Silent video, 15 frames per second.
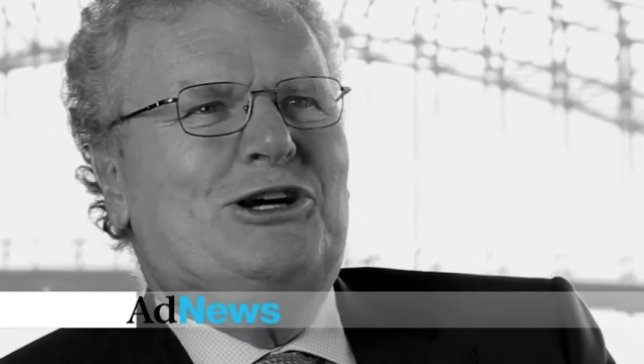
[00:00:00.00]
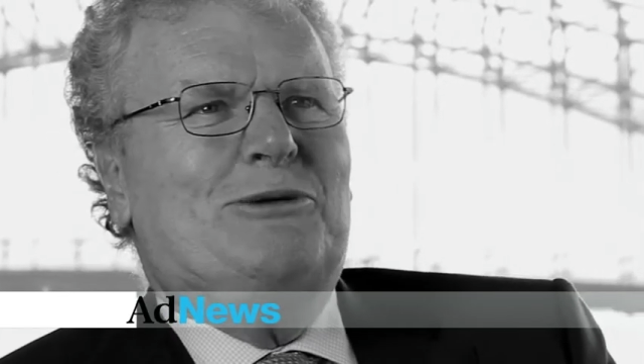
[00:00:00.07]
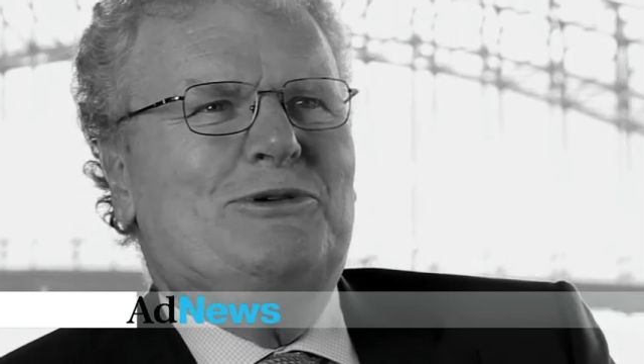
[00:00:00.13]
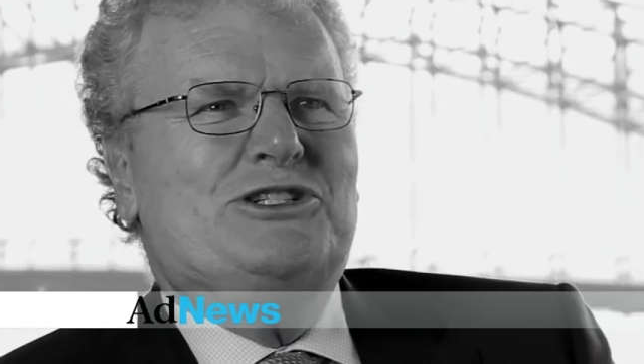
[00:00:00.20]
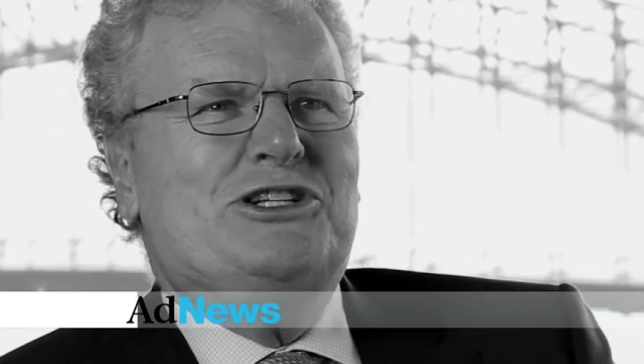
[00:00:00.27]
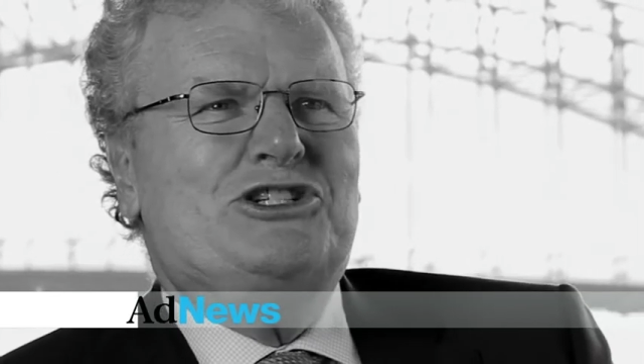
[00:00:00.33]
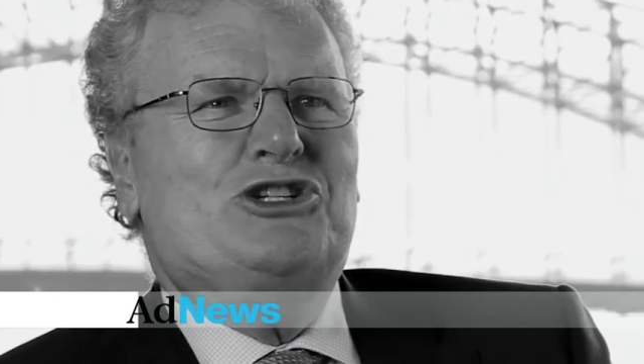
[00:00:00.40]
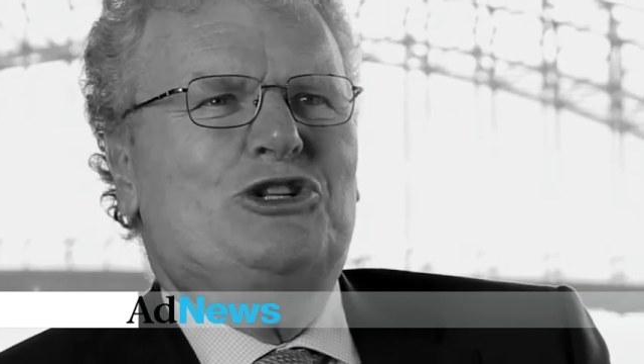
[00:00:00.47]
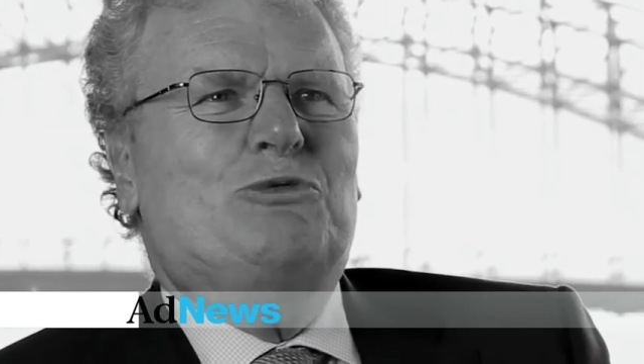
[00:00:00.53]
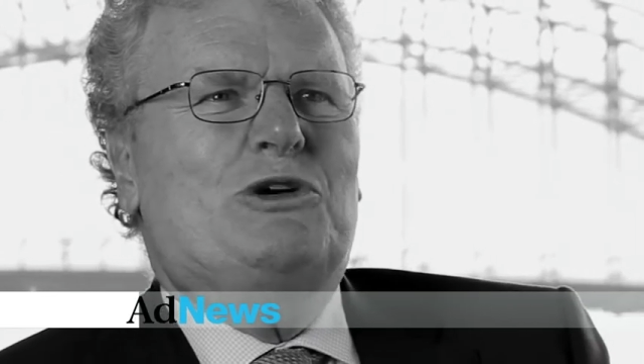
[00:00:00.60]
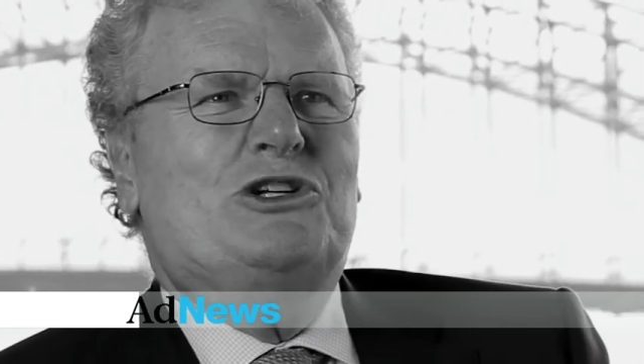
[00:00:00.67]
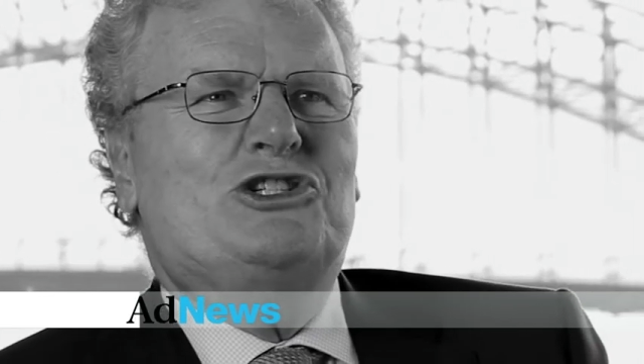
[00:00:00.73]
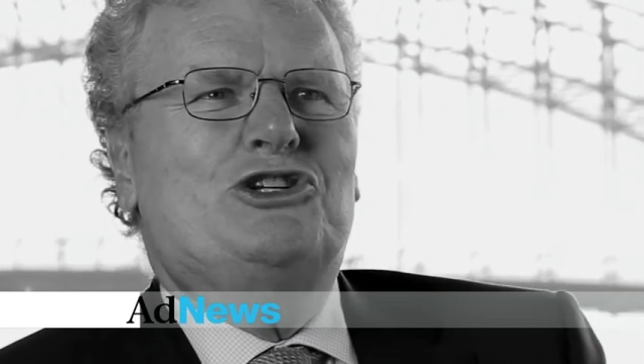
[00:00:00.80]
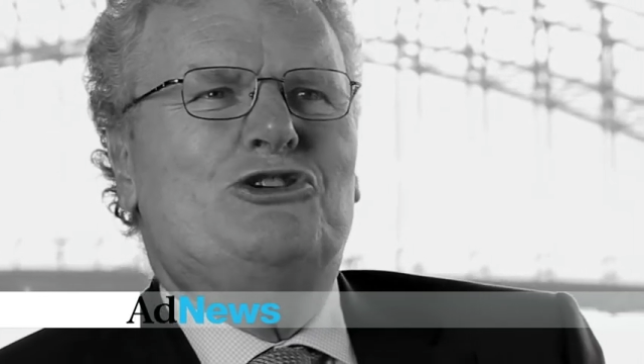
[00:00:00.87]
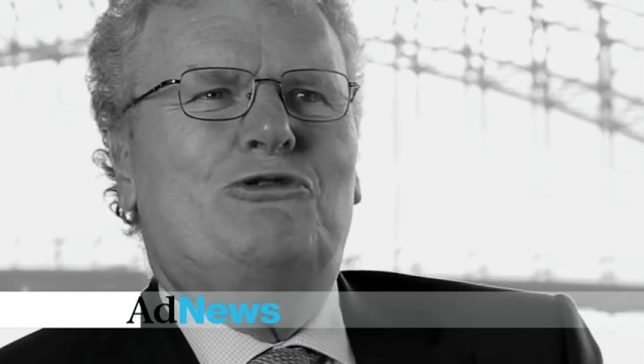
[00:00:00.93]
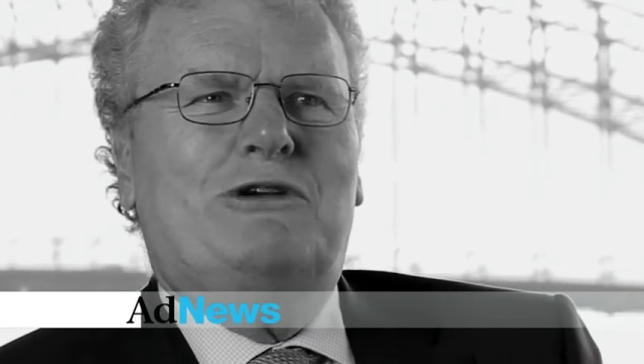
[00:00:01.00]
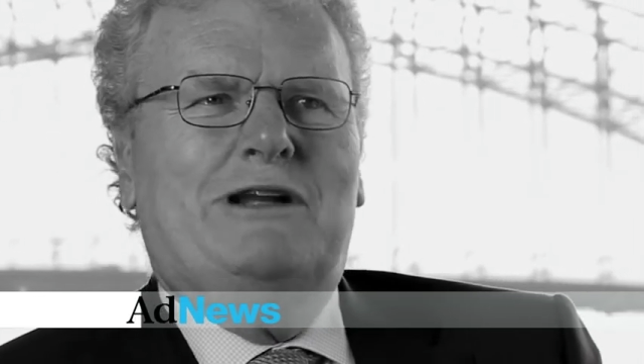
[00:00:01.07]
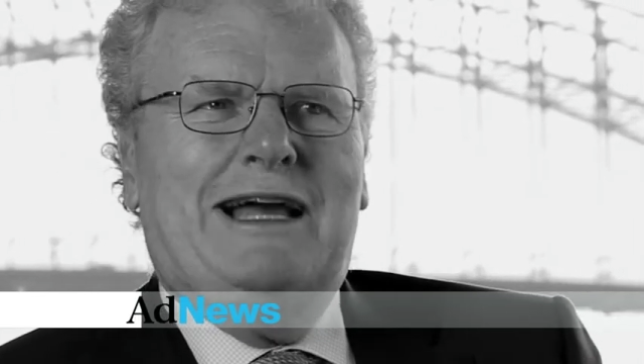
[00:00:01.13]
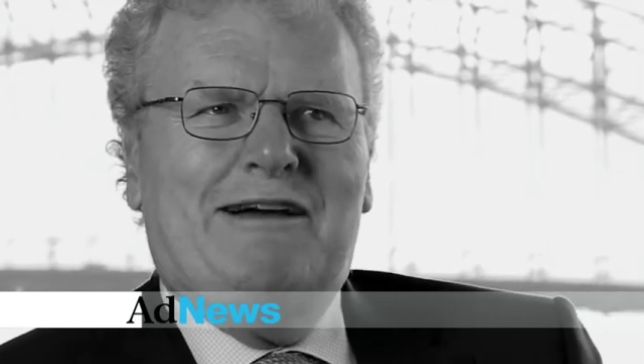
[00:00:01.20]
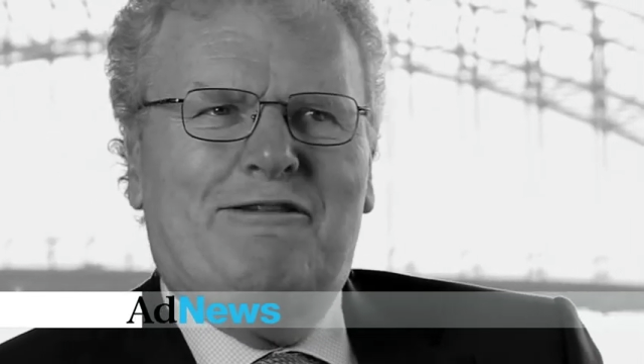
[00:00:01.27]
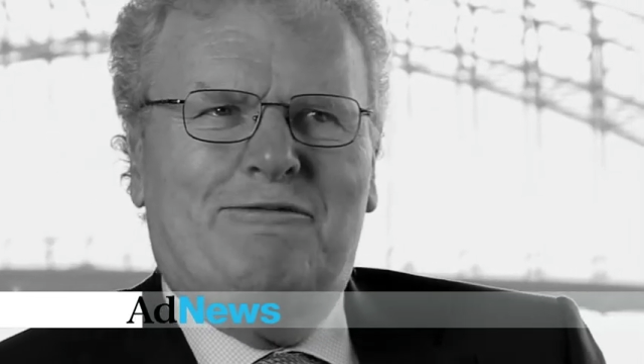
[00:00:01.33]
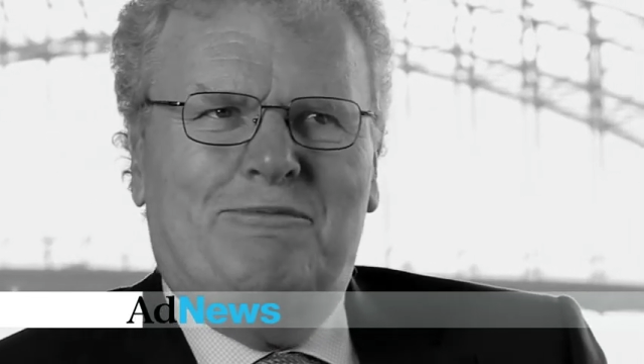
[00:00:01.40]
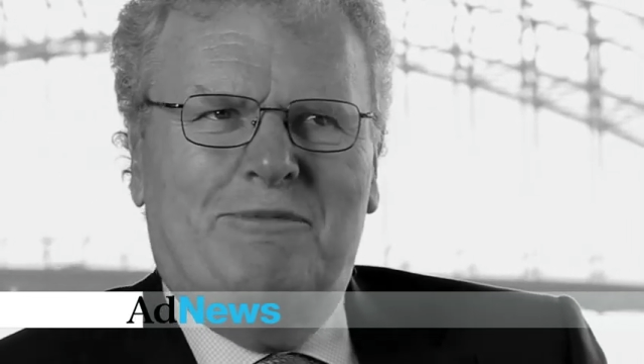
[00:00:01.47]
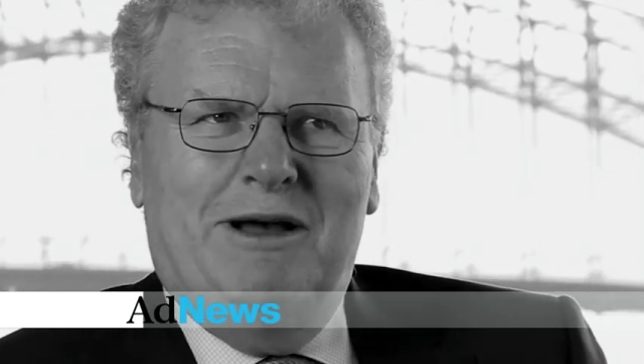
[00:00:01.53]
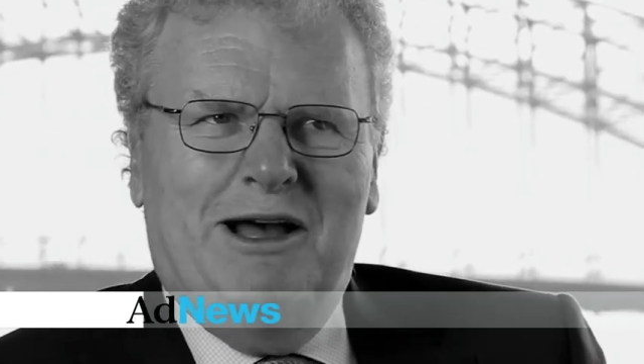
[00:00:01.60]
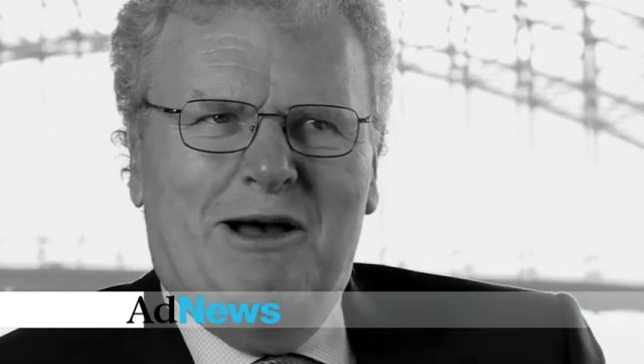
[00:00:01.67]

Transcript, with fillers: opposition there was, and you could have